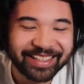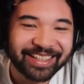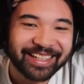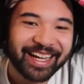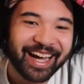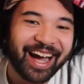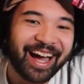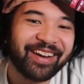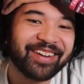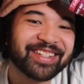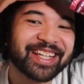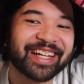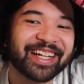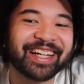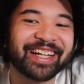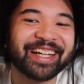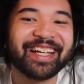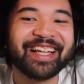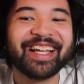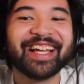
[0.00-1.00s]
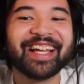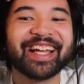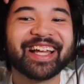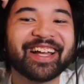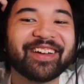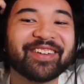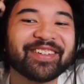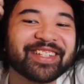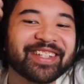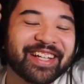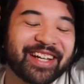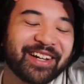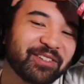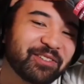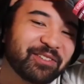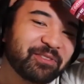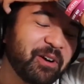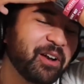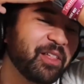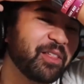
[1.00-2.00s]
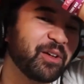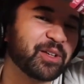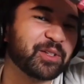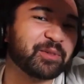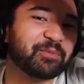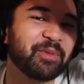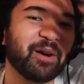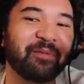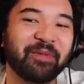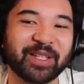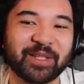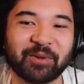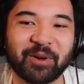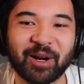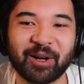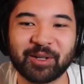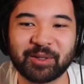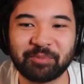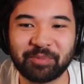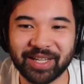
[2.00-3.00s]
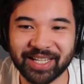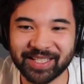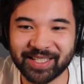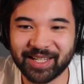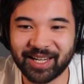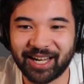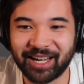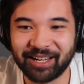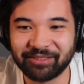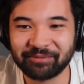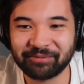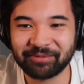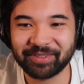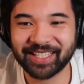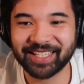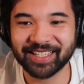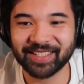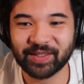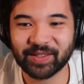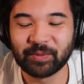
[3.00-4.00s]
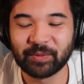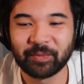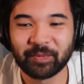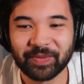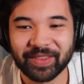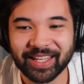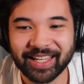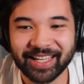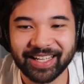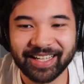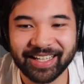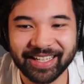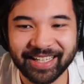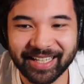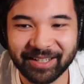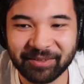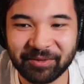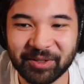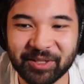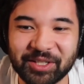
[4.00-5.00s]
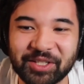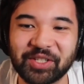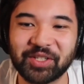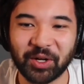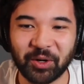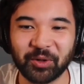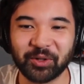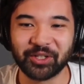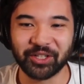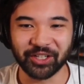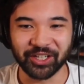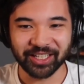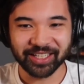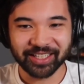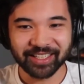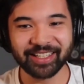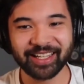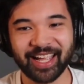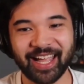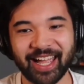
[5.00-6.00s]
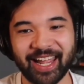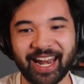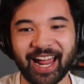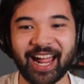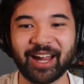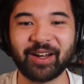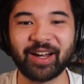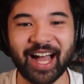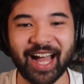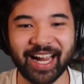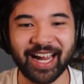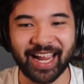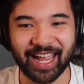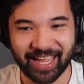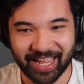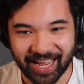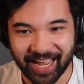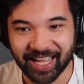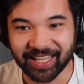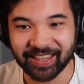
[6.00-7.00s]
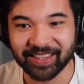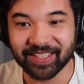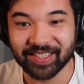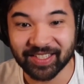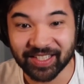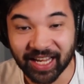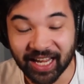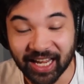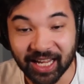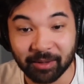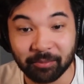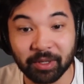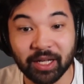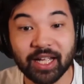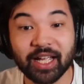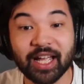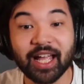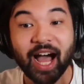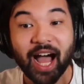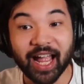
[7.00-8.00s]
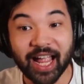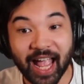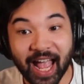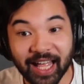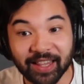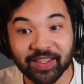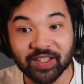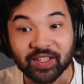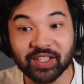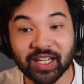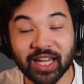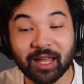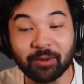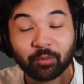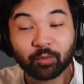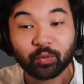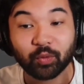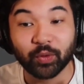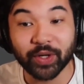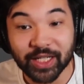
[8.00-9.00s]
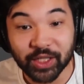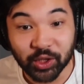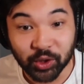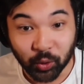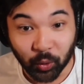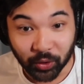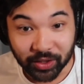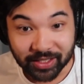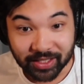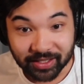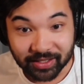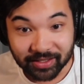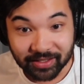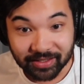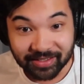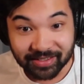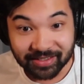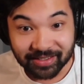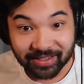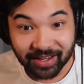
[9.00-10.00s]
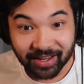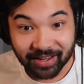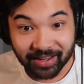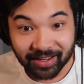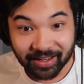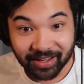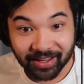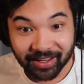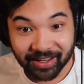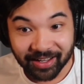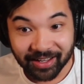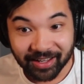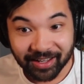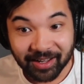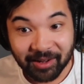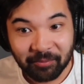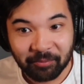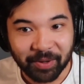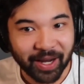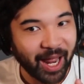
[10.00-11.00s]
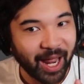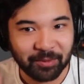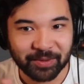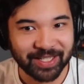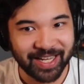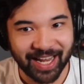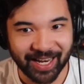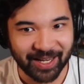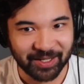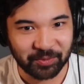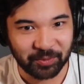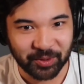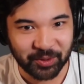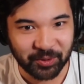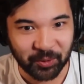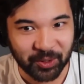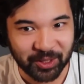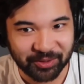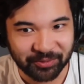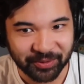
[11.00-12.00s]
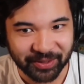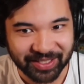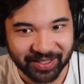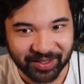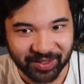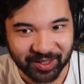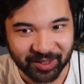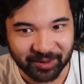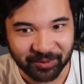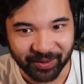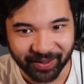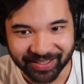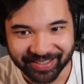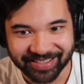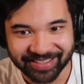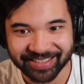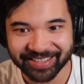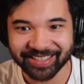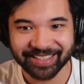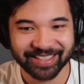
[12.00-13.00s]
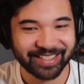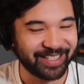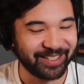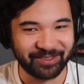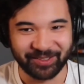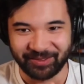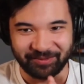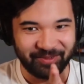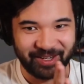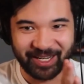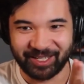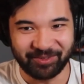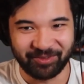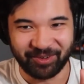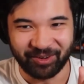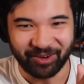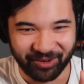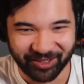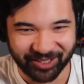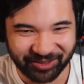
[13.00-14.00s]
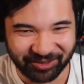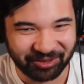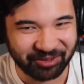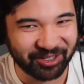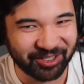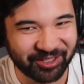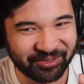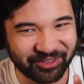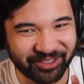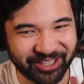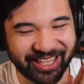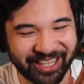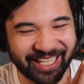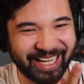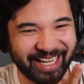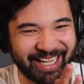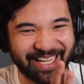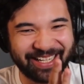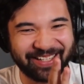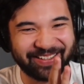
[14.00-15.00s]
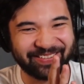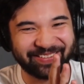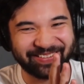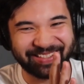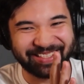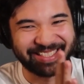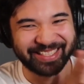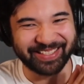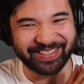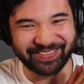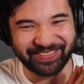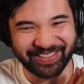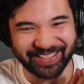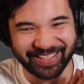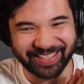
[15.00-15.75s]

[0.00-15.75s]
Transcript: I was like, it was one of those moments where I was pissed off because it was so good. And I had the same resources. Yeah. But I was not as resourceful as she was. She was much more resourceful than I was